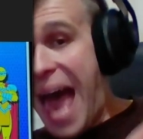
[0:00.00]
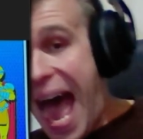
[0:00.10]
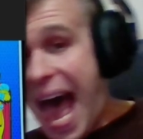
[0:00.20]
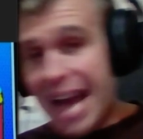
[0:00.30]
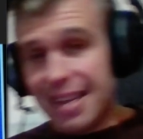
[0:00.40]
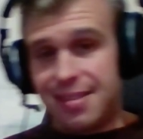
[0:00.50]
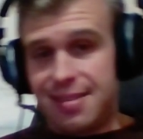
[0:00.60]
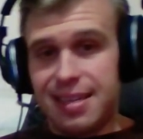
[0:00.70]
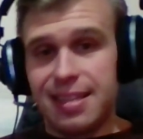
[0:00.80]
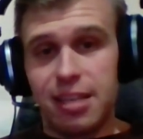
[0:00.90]
ass
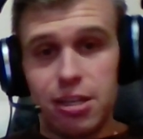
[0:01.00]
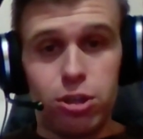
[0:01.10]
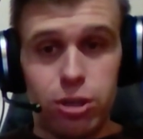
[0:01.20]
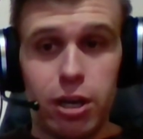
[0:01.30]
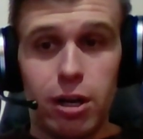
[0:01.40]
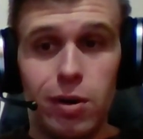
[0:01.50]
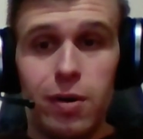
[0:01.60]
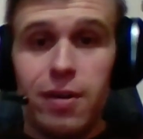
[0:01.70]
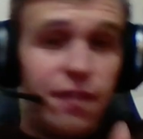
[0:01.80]
in this show,